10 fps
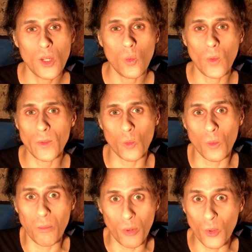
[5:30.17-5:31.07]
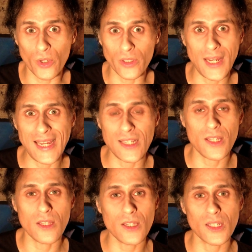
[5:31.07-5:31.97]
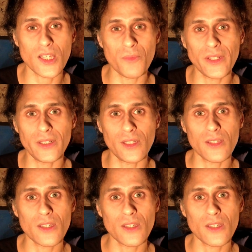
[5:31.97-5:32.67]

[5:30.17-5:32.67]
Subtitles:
when we're born into this experience.